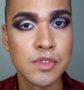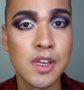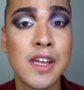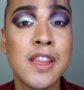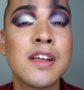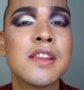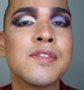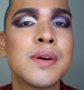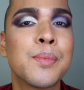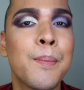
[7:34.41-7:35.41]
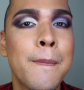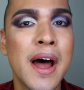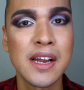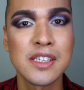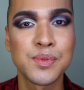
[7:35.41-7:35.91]
Okay, now that we're
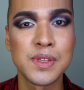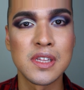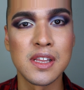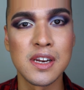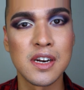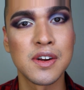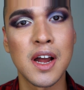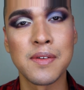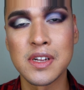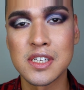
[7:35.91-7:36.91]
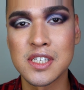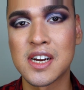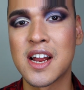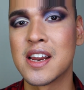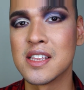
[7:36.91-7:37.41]
packed with glitter, I'm gonna
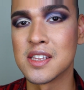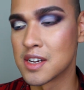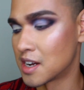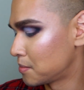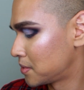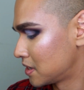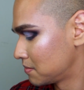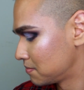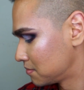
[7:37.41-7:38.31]
start adding the copper.